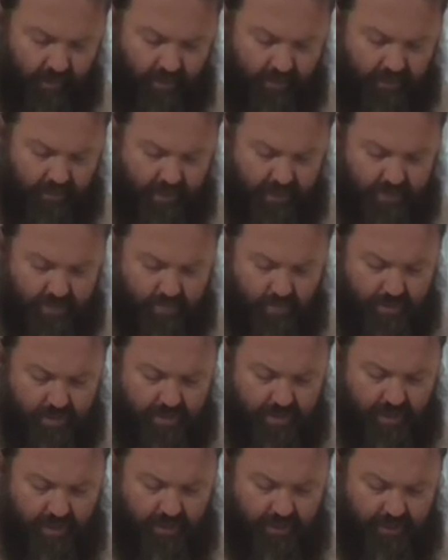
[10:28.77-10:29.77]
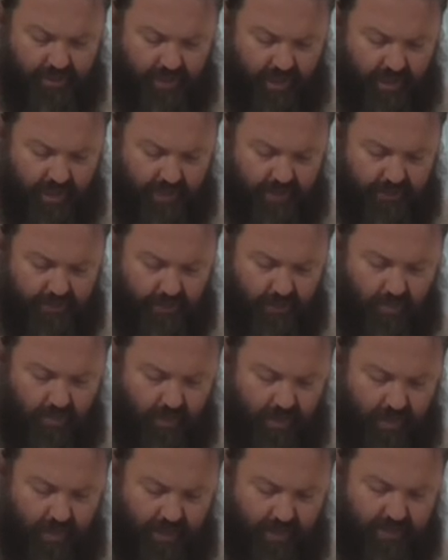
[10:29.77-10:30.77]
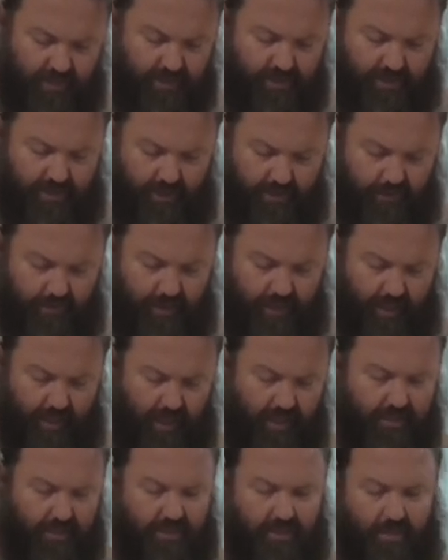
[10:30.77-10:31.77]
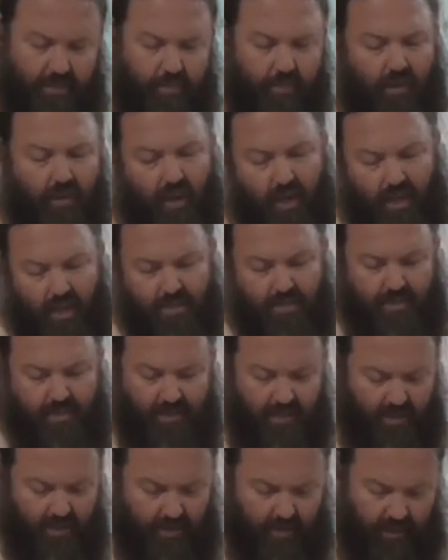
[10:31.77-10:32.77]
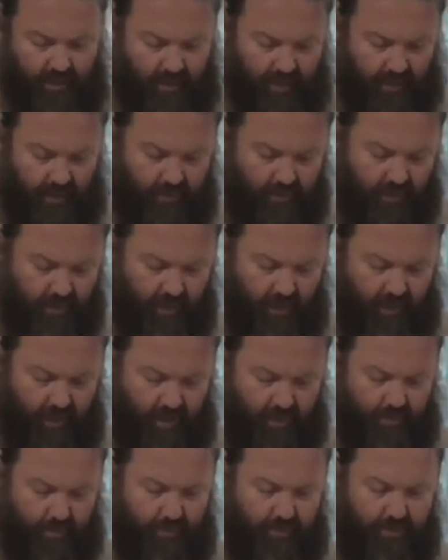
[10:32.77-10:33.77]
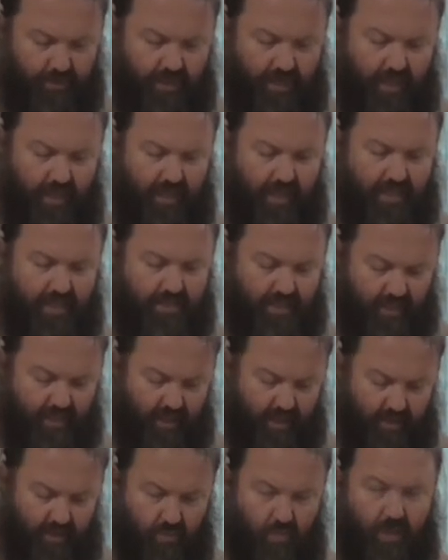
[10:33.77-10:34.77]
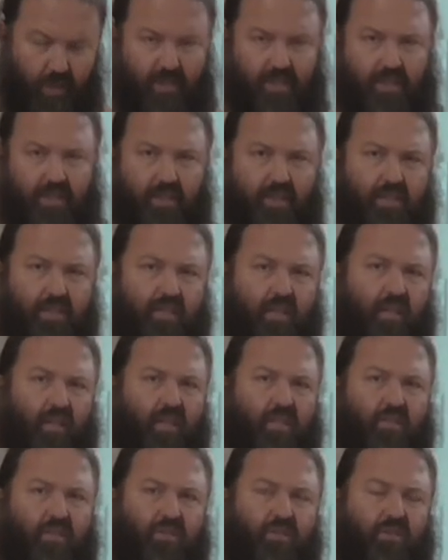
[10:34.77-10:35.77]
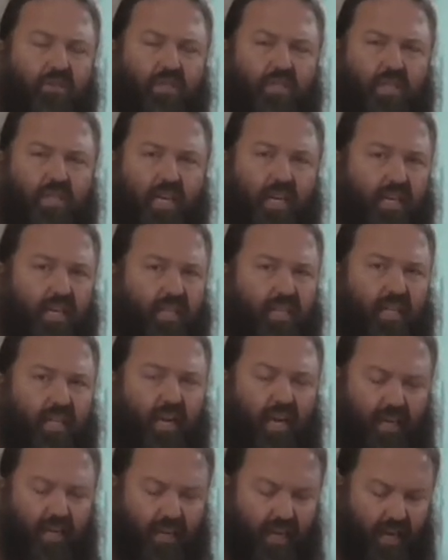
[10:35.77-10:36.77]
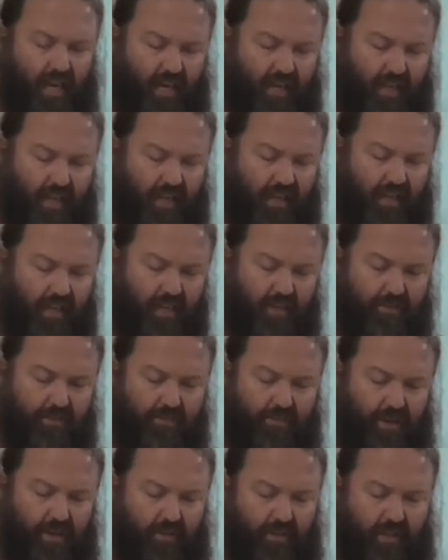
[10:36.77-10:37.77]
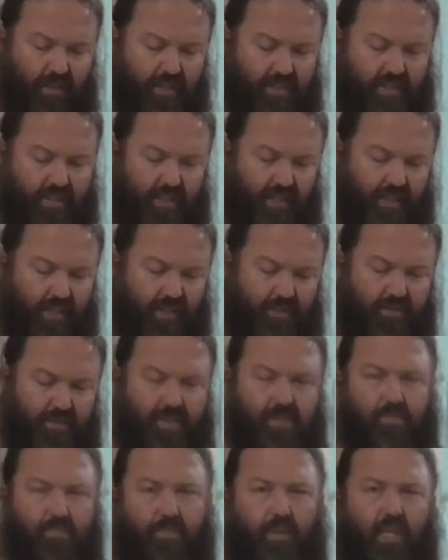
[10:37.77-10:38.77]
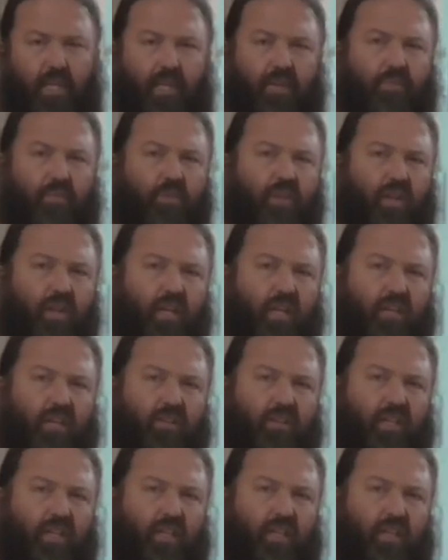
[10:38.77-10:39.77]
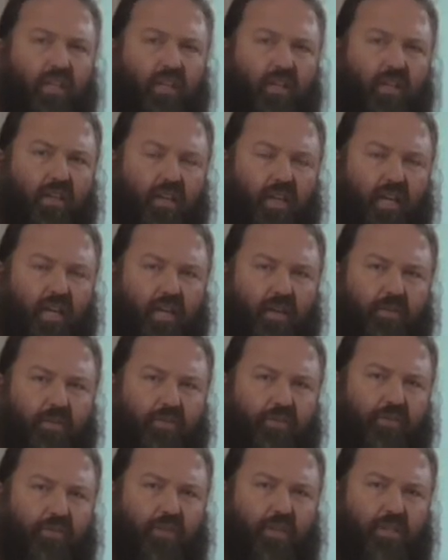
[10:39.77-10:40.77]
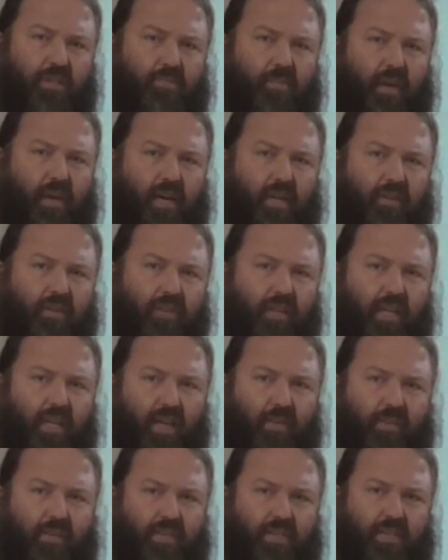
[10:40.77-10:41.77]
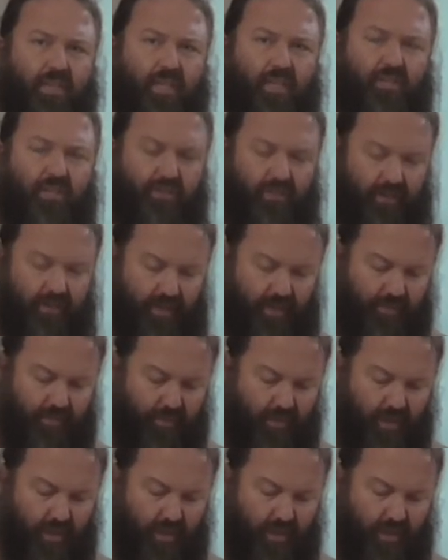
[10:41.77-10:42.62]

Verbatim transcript: This was a chance for religious unification. As I said earlier, the eastern and western sides of Christianity had a very distinctive split in the first part of the 11th century.